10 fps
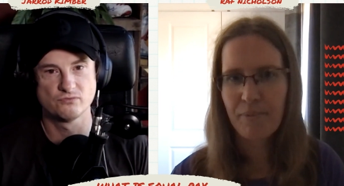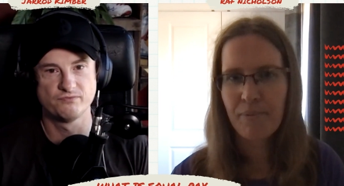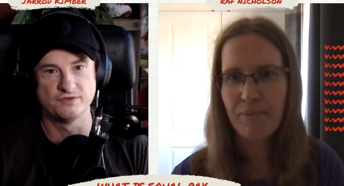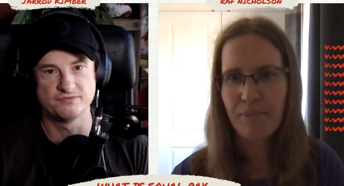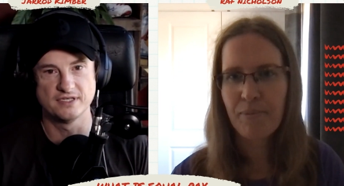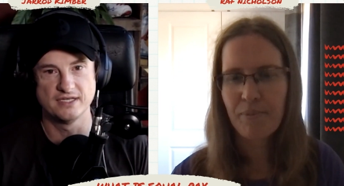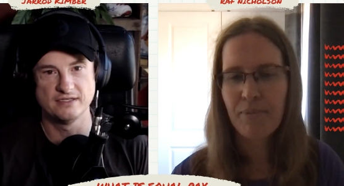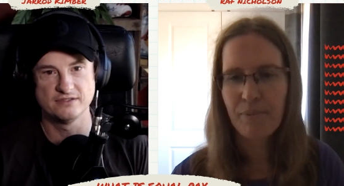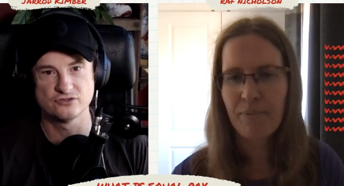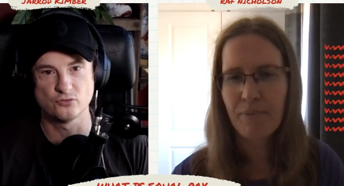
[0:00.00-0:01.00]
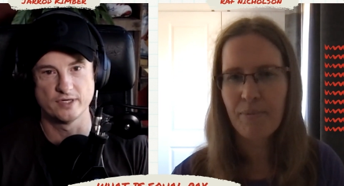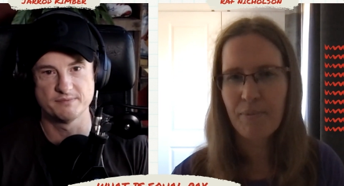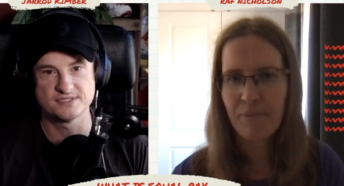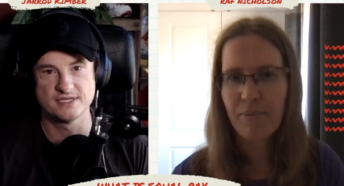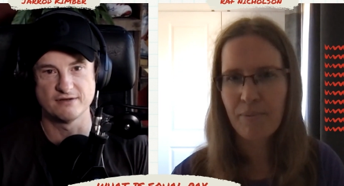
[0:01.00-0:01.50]
Speaker 1: 15 to 20
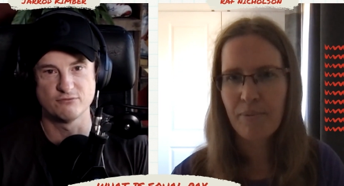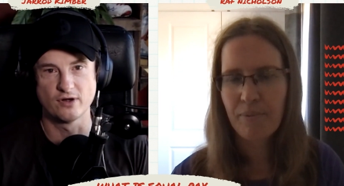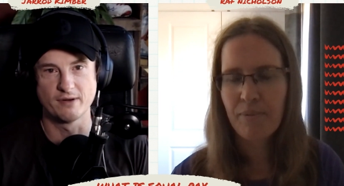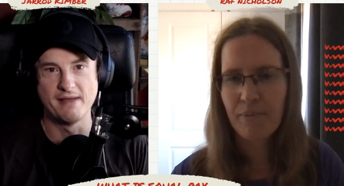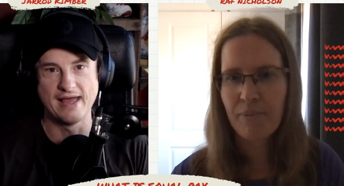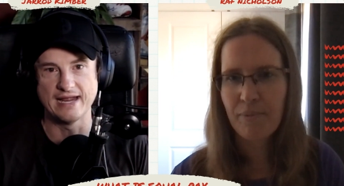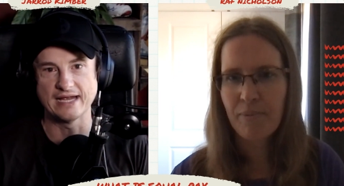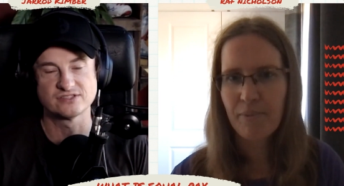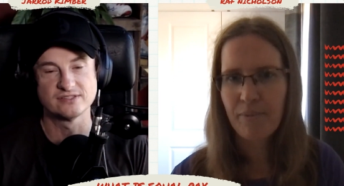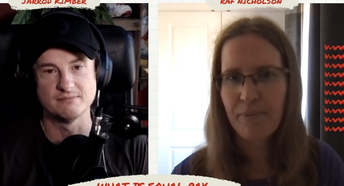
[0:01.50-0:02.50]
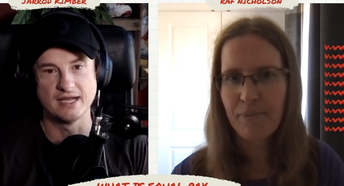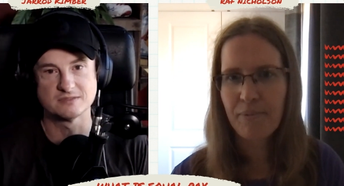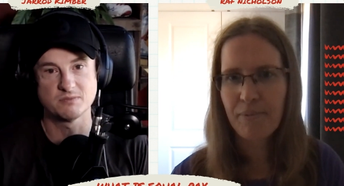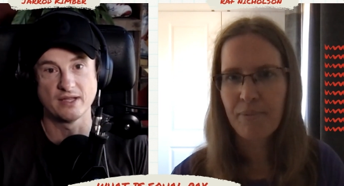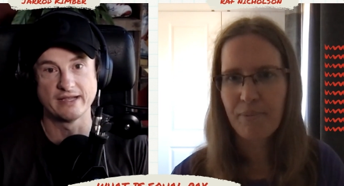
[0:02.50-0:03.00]
percent of what a man actually makes
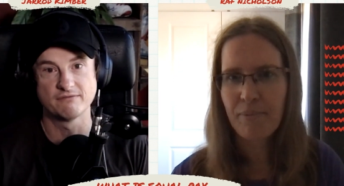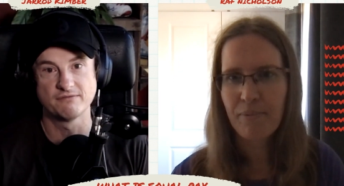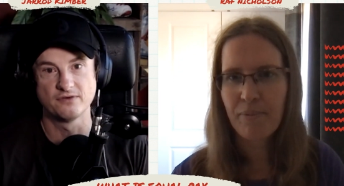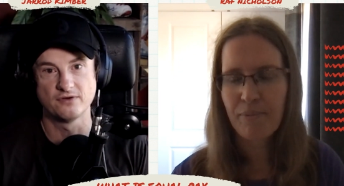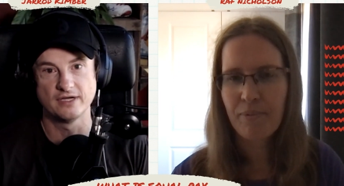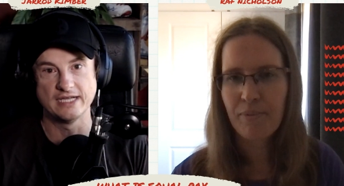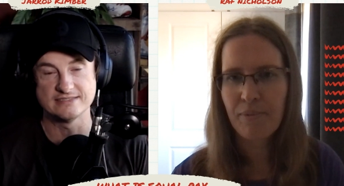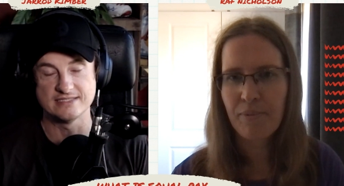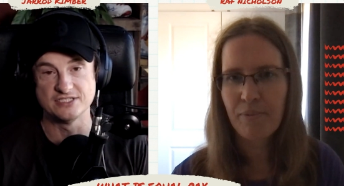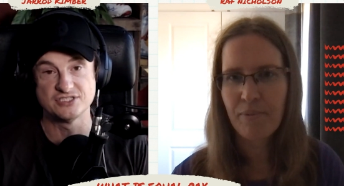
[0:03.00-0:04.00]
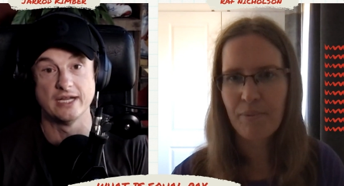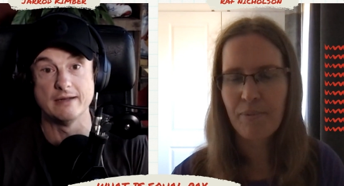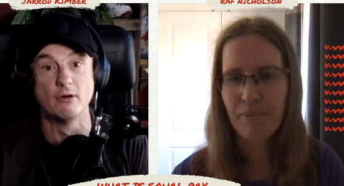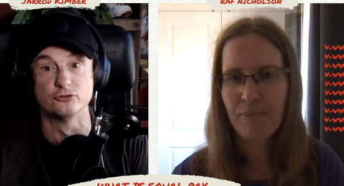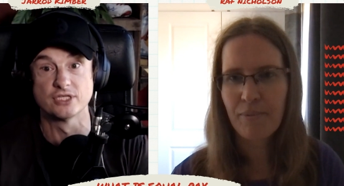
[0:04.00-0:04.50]
playing for his nation in
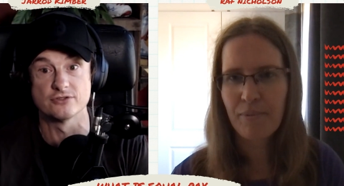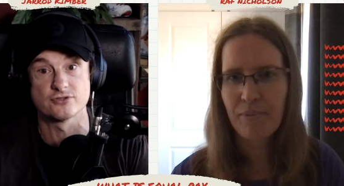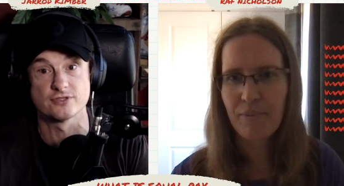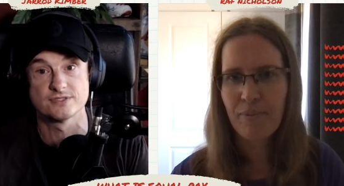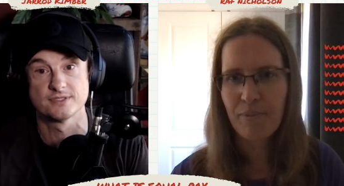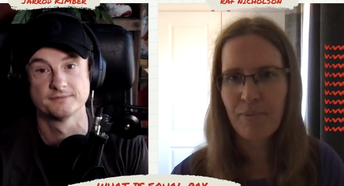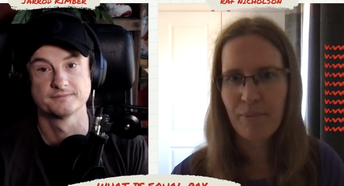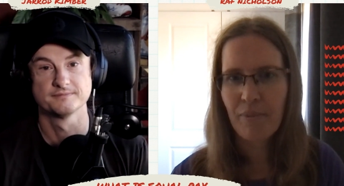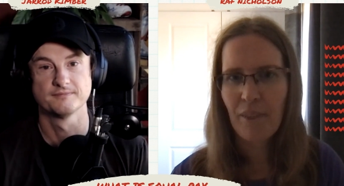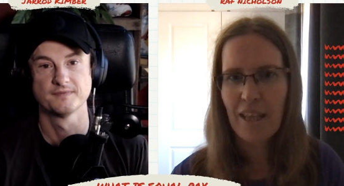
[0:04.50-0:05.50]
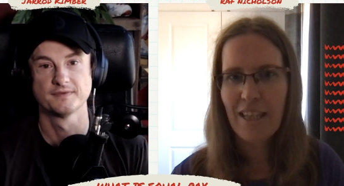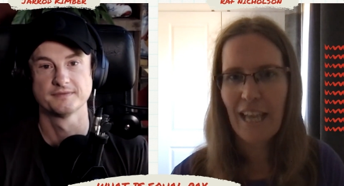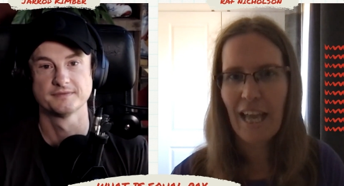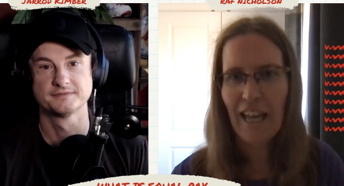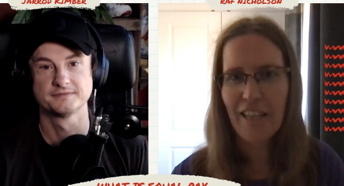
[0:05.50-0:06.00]
most countries.
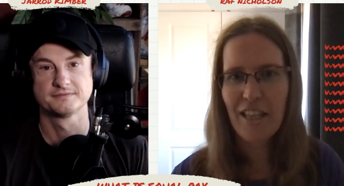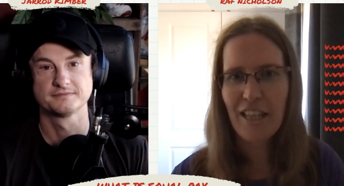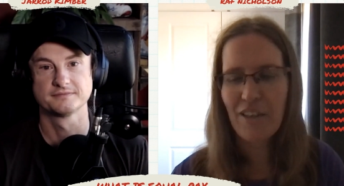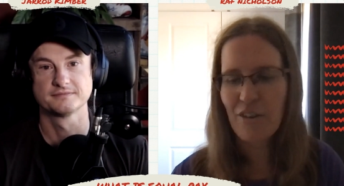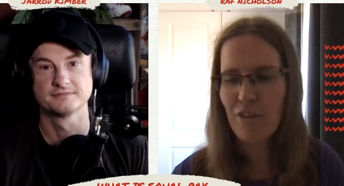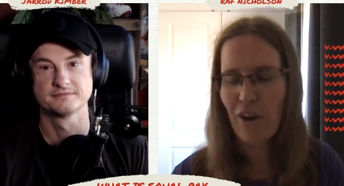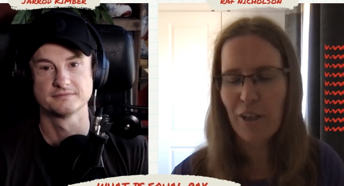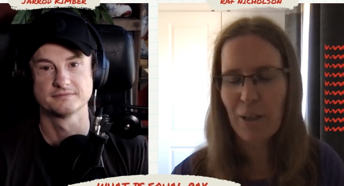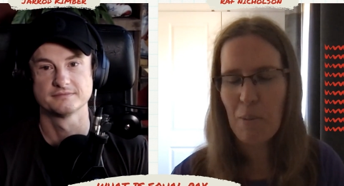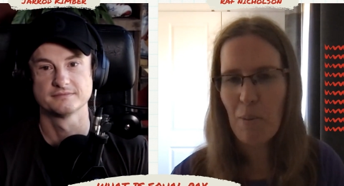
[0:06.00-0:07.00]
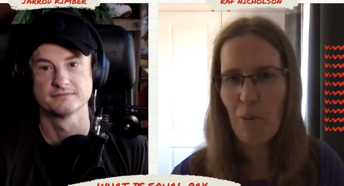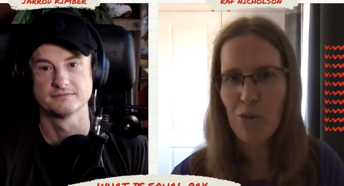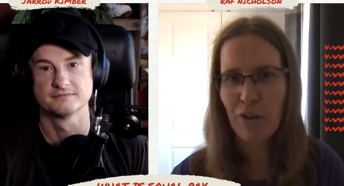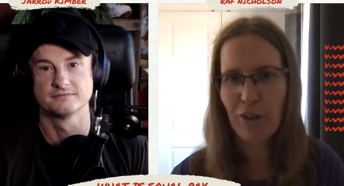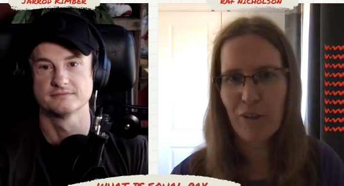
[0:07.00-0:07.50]
Speaker 2: Yeah, it's a tiny
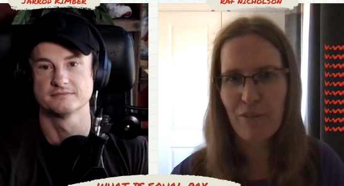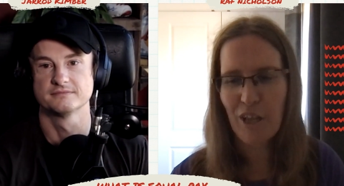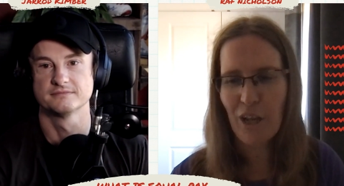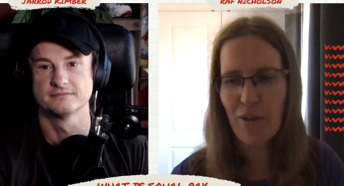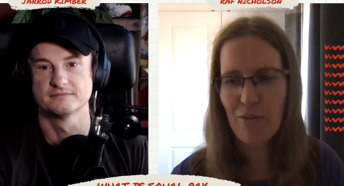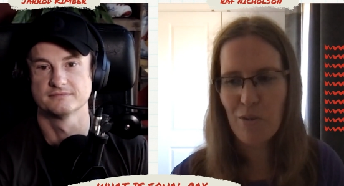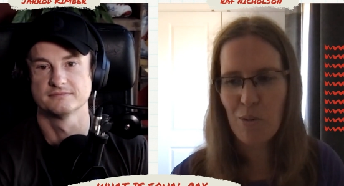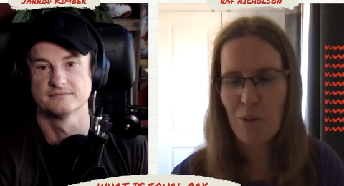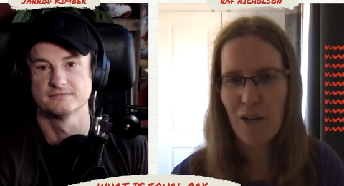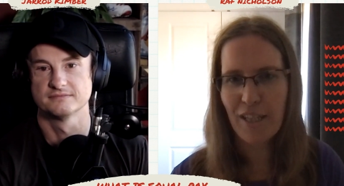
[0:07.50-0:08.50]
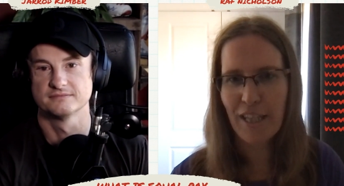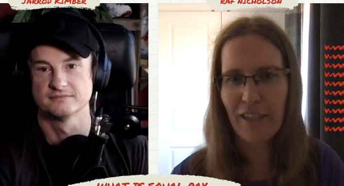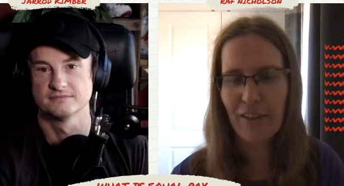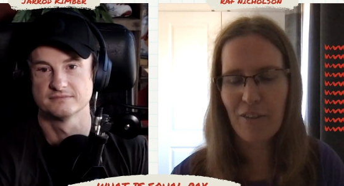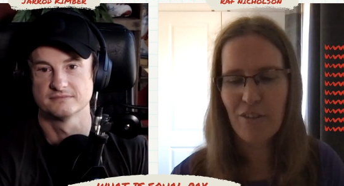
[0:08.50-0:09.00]
proportion of the overall
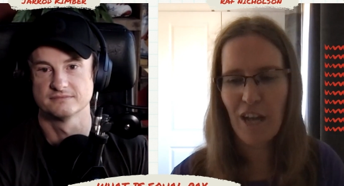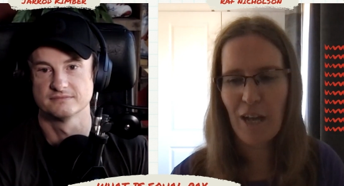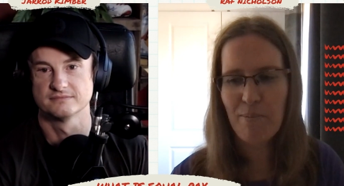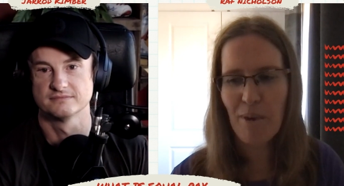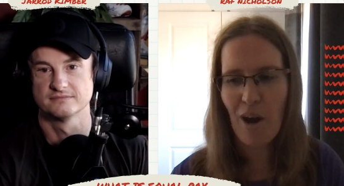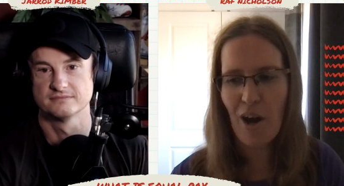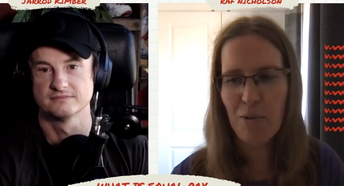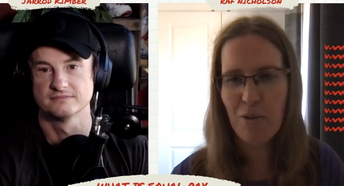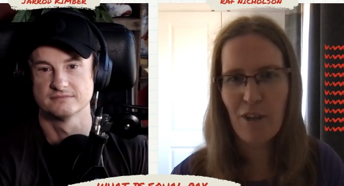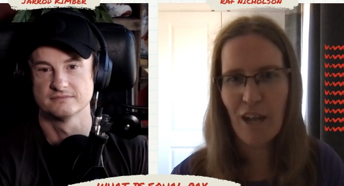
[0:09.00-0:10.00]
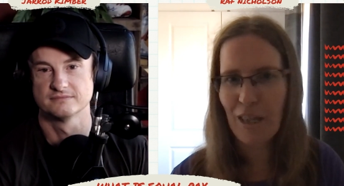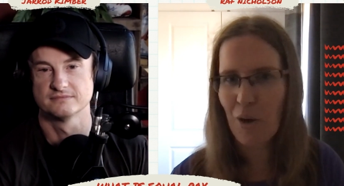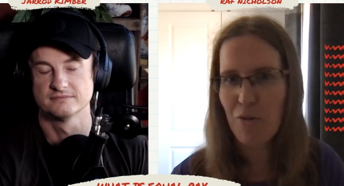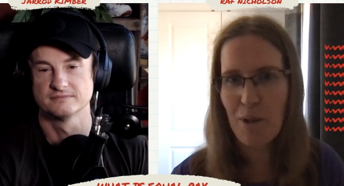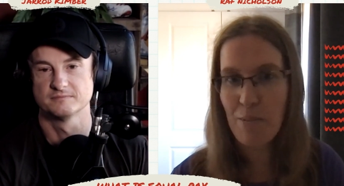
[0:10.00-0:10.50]
earnings. Um, I would say a
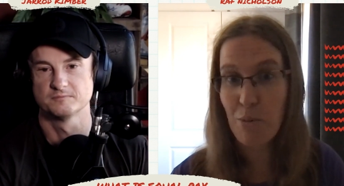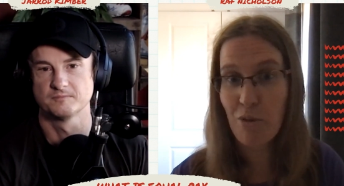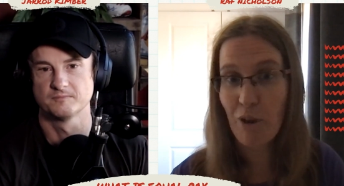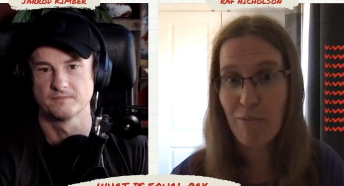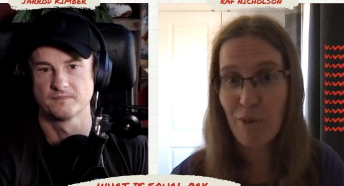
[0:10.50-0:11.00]
lot of people don't